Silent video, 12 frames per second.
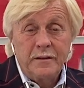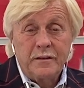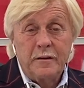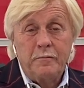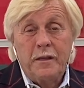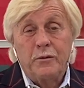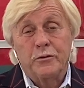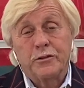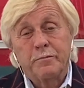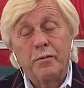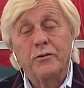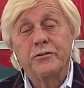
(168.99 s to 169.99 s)
to me was
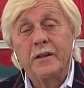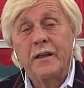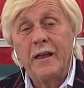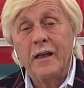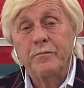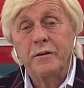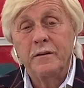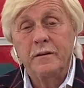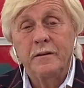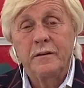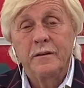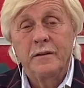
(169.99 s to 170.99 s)
supposed to happen?
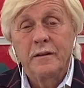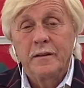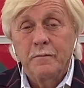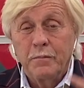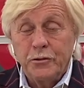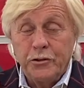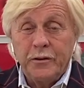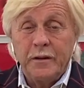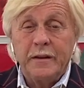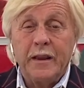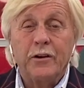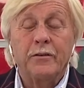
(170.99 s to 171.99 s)
But you didn't
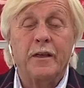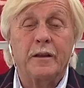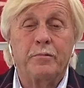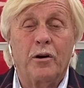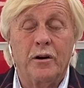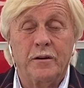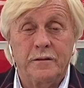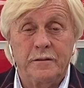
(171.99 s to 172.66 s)
hear that part.